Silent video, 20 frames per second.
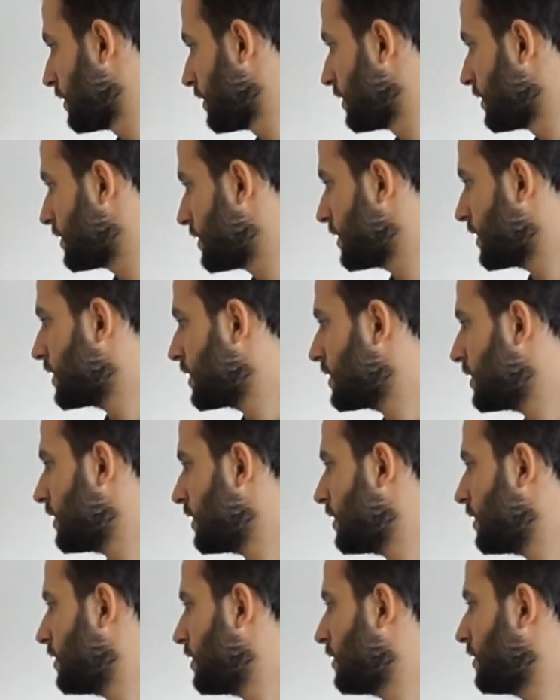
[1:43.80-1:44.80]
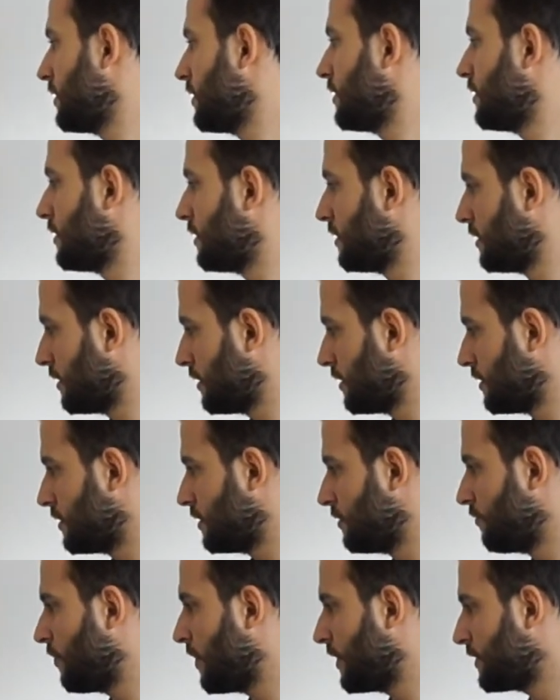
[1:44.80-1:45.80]
60
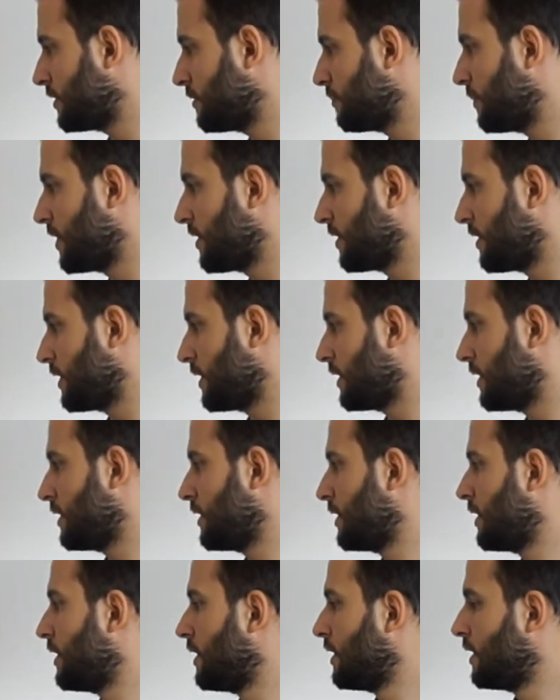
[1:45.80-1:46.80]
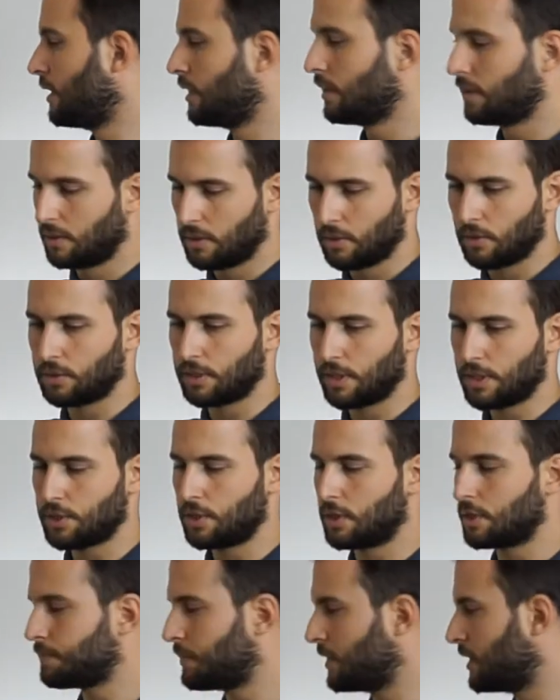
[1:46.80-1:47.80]
divided by the
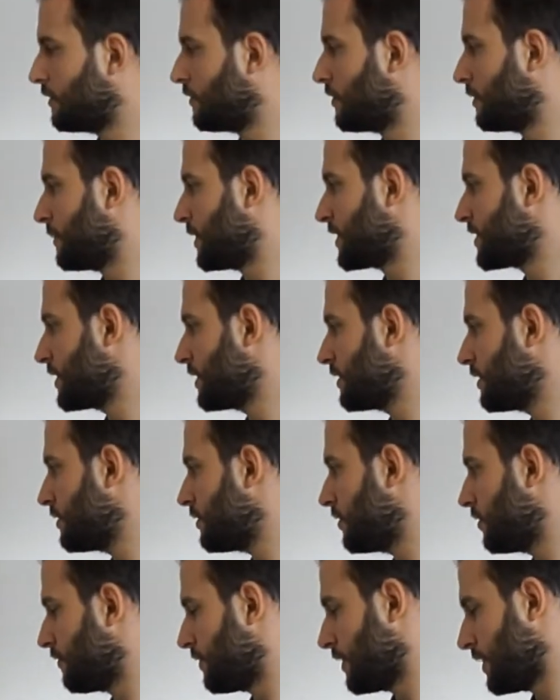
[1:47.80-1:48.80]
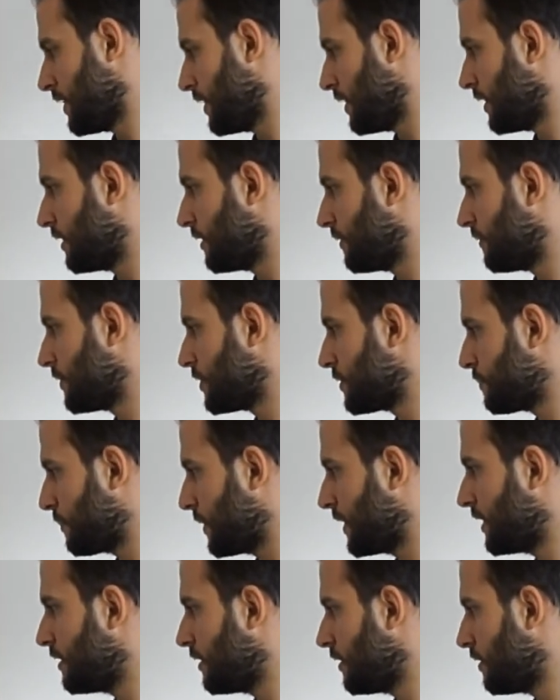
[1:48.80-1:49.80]
rotational speed of the machine, of the
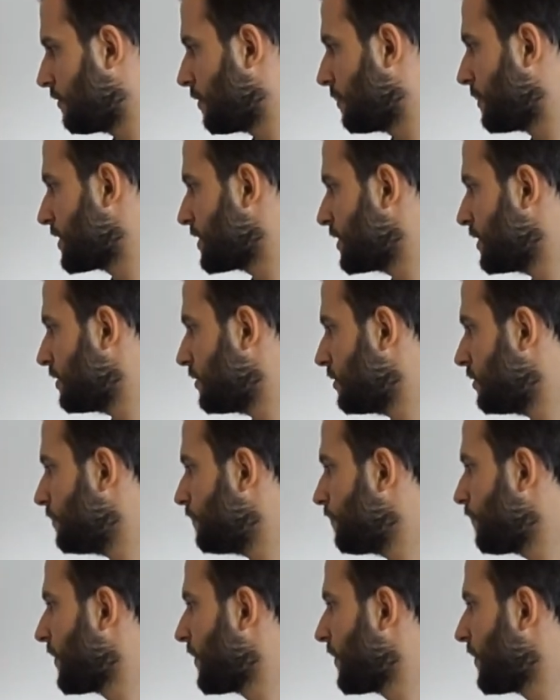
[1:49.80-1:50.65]
spindle of the machine tool,